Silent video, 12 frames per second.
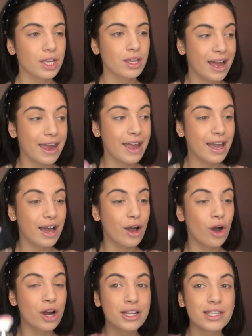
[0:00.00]
I
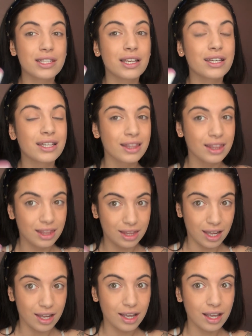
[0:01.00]
honestly didn't
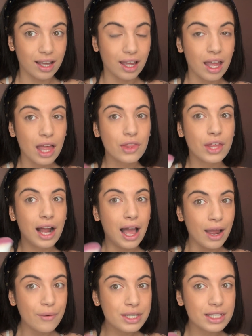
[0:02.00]
think that
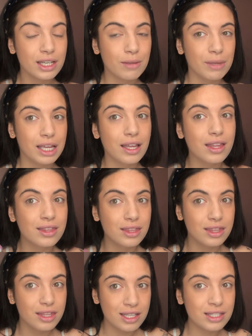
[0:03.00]
I was gonna be
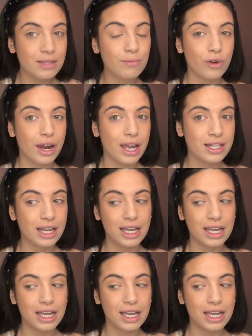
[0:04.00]
this impressed.